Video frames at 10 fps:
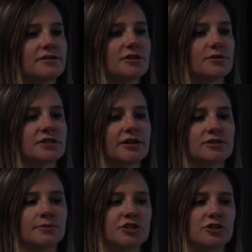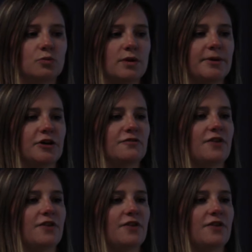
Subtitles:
So it's not so much that women are